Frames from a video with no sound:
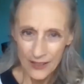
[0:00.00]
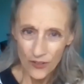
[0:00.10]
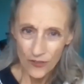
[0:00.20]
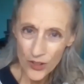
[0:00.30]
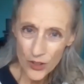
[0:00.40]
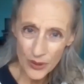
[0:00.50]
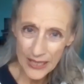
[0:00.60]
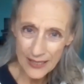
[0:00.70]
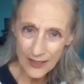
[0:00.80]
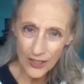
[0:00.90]
The first one
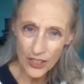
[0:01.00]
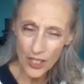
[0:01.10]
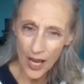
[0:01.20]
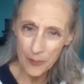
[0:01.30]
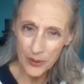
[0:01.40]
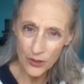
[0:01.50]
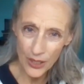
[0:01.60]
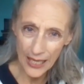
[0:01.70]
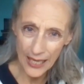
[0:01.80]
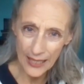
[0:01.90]
is on the top of your
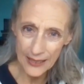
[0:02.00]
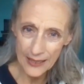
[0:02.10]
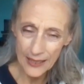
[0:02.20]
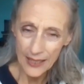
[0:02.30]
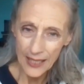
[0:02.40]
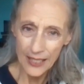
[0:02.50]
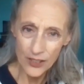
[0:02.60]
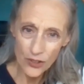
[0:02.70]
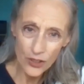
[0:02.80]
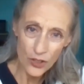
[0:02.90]
head, and
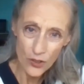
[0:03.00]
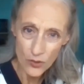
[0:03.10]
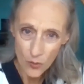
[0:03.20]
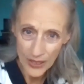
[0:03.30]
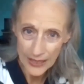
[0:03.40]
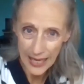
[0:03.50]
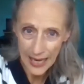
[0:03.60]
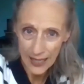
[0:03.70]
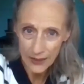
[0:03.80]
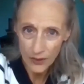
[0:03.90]
you can use one
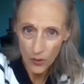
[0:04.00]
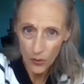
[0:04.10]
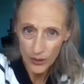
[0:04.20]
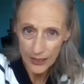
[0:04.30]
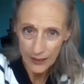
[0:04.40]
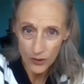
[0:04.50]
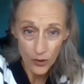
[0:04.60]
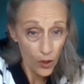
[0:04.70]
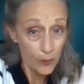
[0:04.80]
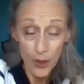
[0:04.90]
hand or the
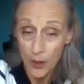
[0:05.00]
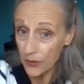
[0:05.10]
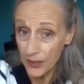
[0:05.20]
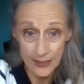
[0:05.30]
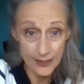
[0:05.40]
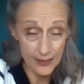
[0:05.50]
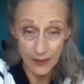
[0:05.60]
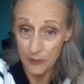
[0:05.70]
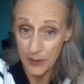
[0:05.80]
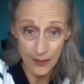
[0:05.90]
other or both. It
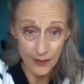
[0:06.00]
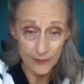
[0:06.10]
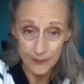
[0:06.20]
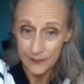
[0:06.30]
doesn't matter.